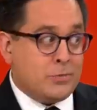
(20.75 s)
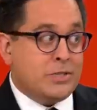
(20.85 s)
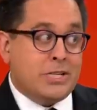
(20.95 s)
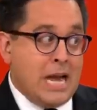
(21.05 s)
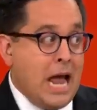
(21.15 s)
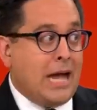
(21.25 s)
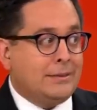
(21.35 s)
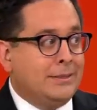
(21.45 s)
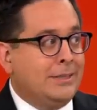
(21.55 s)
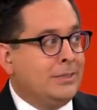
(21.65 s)
yeah. this was not
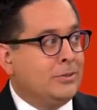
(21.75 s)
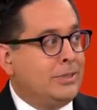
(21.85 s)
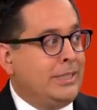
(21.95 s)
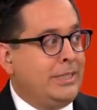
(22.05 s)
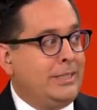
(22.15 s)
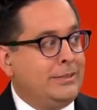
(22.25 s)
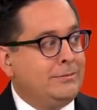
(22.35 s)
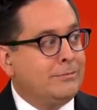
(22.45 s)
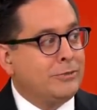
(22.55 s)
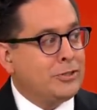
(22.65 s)
the
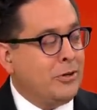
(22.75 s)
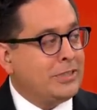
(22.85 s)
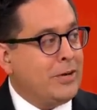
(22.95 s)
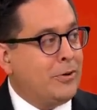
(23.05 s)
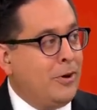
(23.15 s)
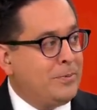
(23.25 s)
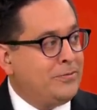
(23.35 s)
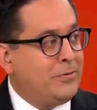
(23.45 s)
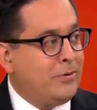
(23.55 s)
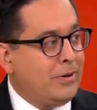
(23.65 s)
result they were hoping
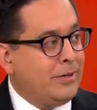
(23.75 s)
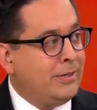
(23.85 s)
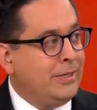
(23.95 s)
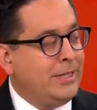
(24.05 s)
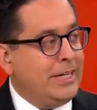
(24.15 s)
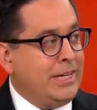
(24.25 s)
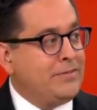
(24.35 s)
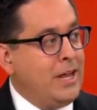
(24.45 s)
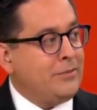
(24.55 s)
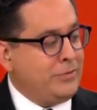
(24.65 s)
for
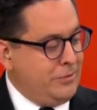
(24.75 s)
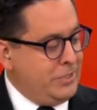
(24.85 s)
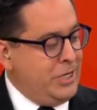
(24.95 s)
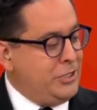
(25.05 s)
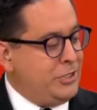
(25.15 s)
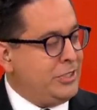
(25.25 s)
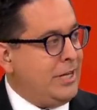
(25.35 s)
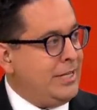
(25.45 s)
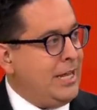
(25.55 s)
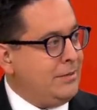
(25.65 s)
if not for those inches
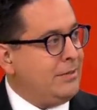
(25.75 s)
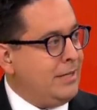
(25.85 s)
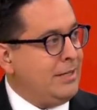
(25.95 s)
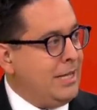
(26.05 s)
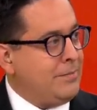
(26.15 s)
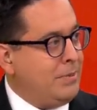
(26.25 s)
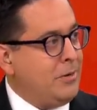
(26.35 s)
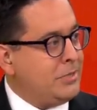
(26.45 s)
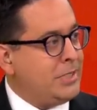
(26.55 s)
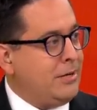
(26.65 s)
on that on that
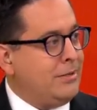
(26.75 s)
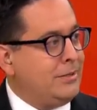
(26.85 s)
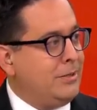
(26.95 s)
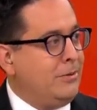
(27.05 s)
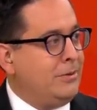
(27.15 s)
post there on the